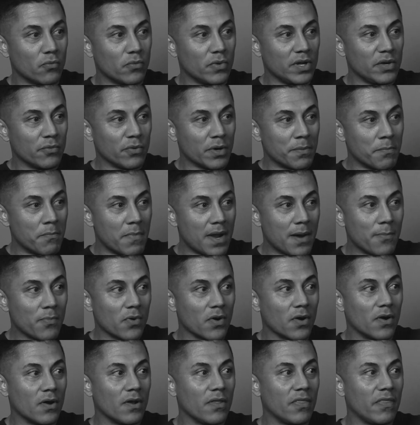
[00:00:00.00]
we
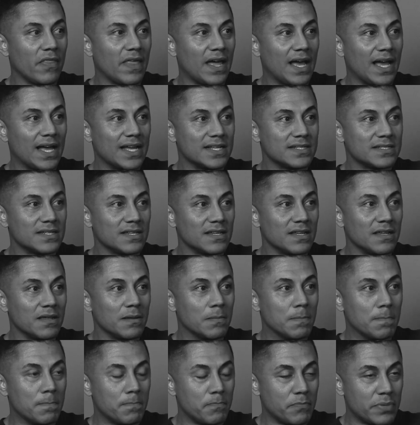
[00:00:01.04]
remember that
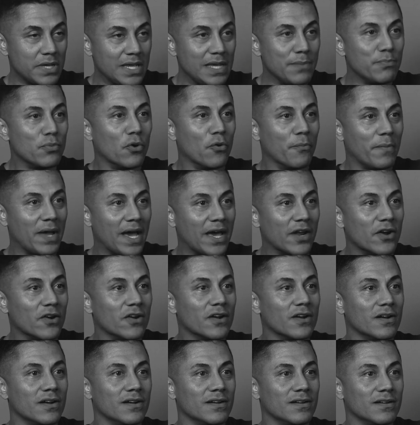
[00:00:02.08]
people
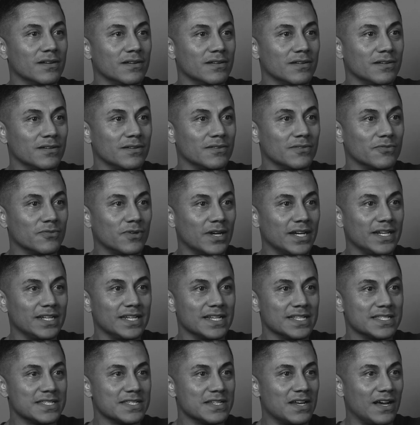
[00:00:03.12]
matter, right?
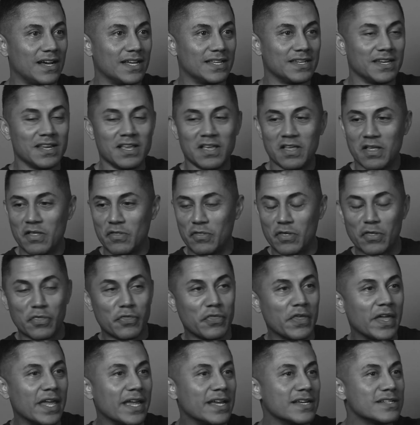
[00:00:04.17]
It's not the
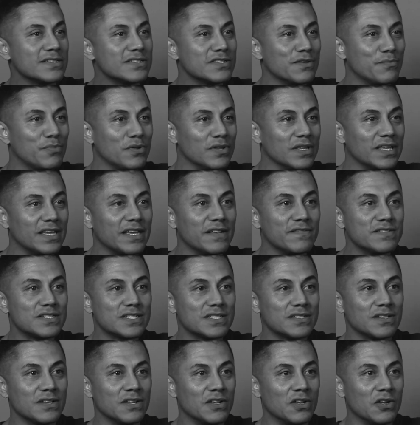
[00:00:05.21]
things, the
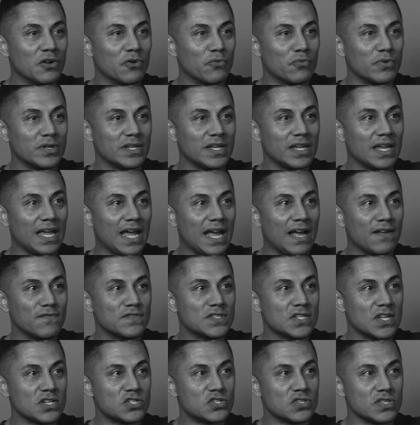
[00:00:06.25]
beliefs. We have
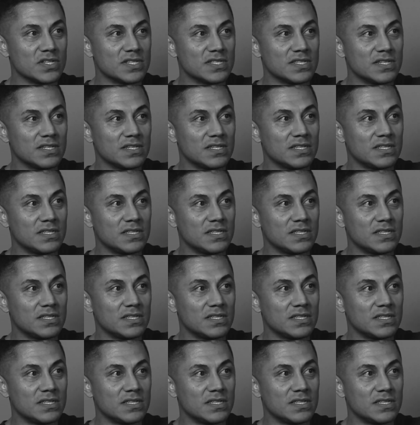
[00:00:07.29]
such this